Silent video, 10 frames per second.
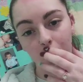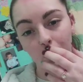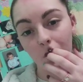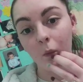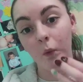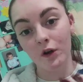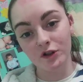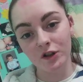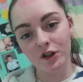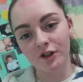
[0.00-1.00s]

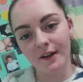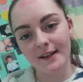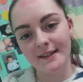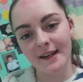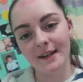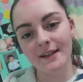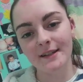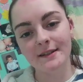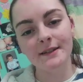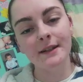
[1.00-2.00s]
wasn't the
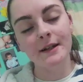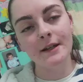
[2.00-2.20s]
greatest.